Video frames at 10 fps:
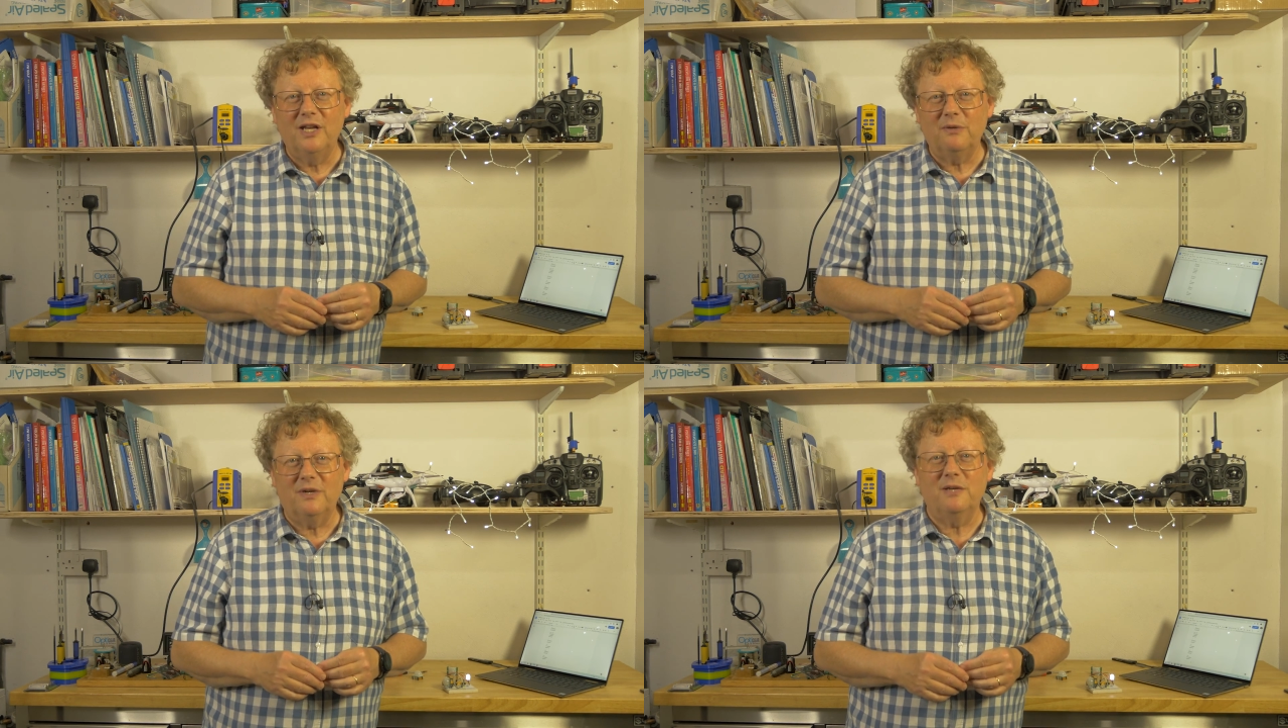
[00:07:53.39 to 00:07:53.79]

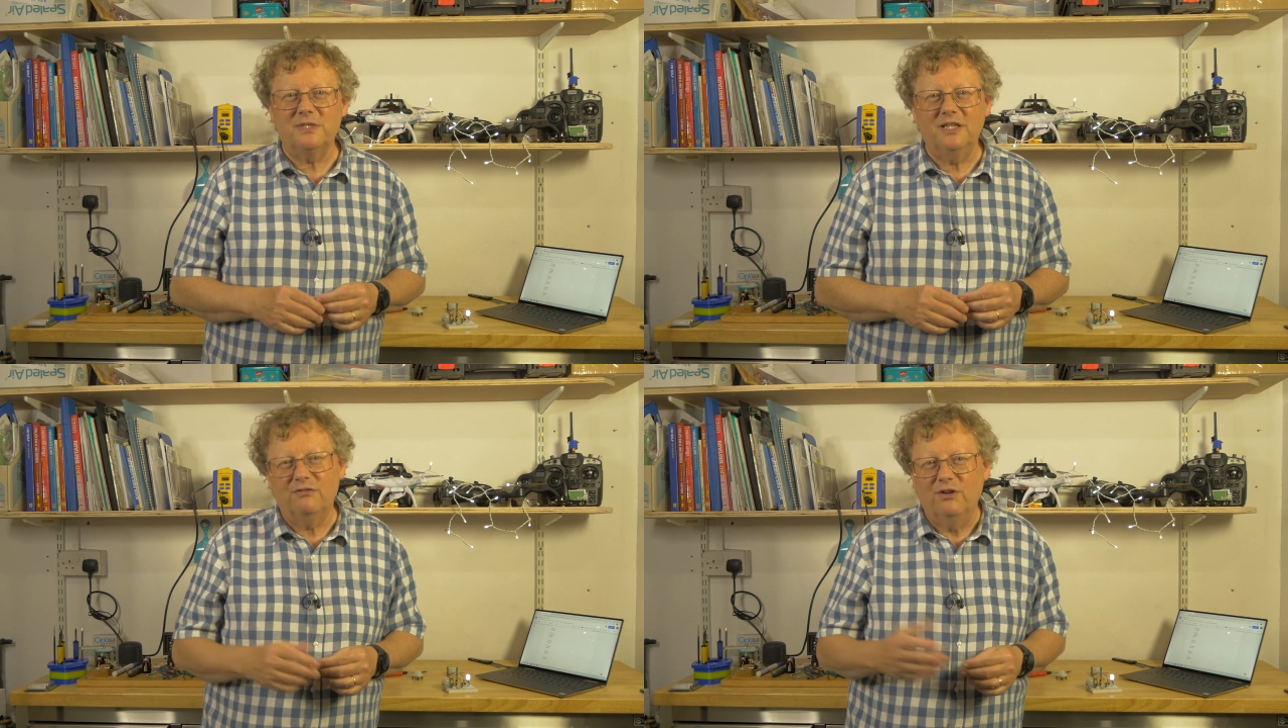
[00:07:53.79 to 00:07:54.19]
while I was
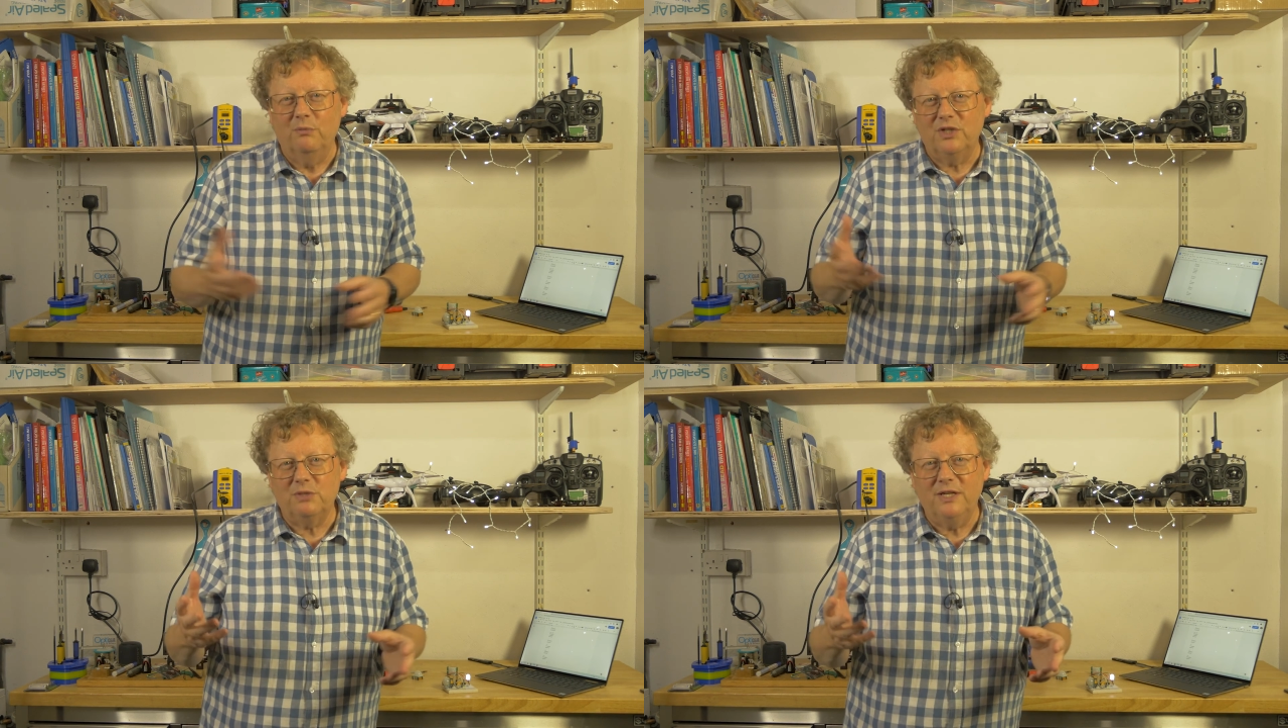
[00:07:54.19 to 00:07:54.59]
in the room,
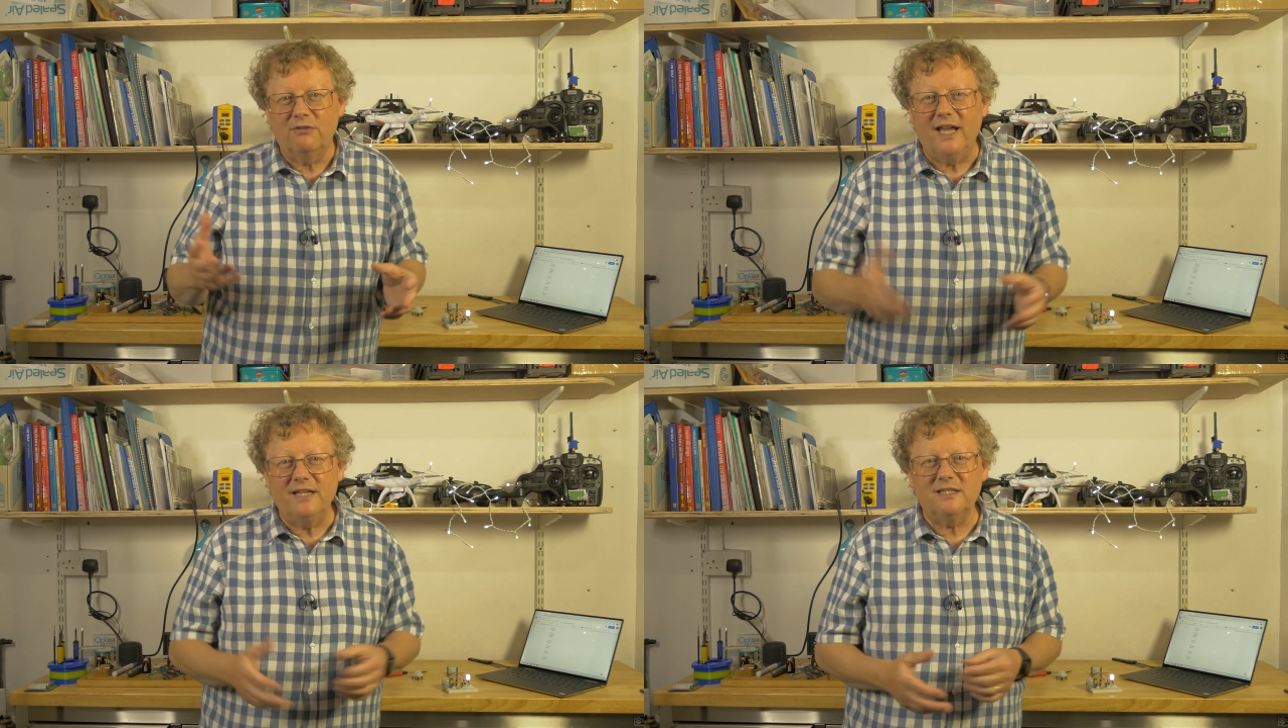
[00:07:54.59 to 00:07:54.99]
which would be
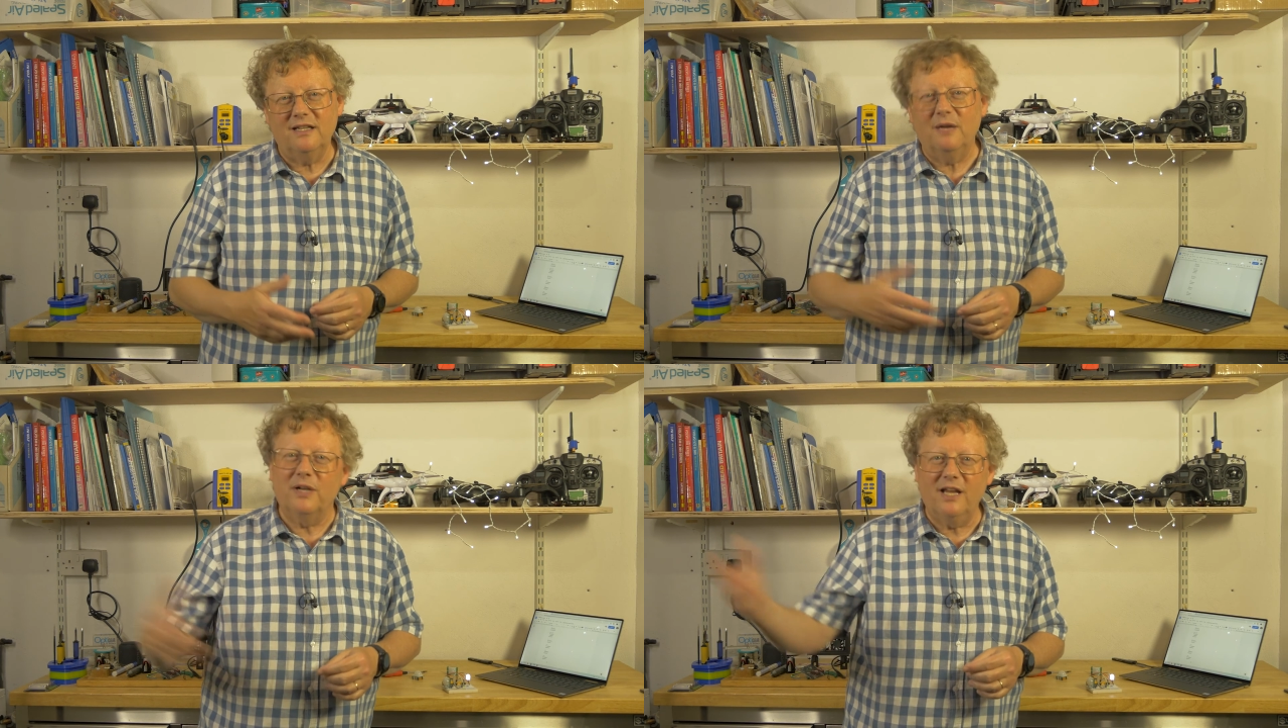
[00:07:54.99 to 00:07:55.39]
great,
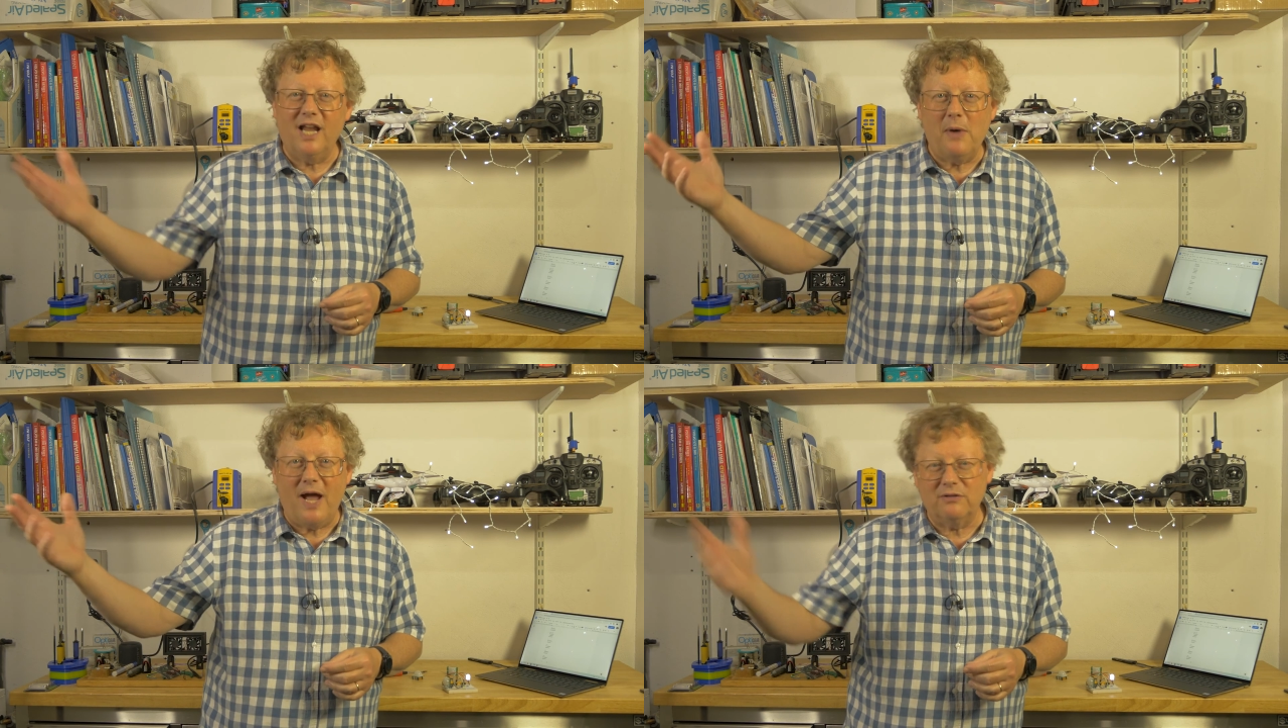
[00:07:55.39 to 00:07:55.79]
and then when I
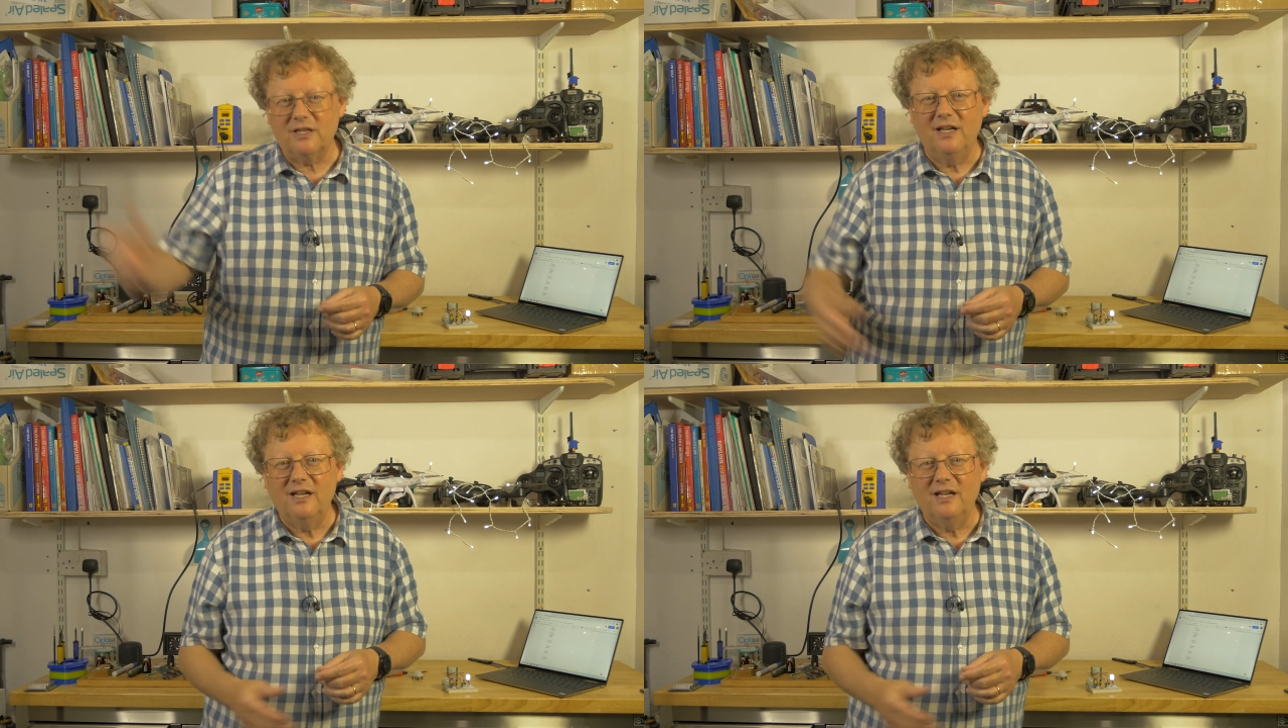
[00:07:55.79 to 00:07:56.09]
go out,